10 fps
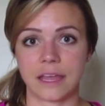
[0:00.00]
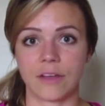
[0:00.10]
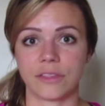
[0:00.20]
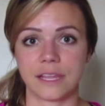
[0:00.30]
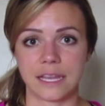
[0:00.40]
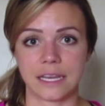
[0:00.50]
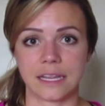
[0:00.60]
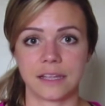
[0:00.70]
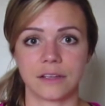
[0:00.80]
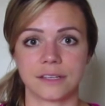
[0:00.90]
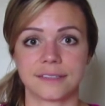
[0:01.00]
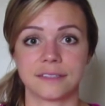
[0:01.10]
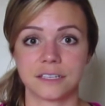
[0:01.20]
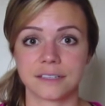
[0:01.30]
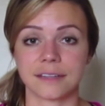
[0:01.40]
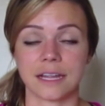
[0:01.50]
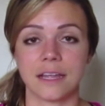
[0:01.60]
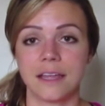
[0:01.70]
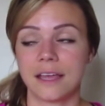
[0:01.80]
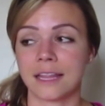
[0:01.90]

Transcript: healthy eating, seriously,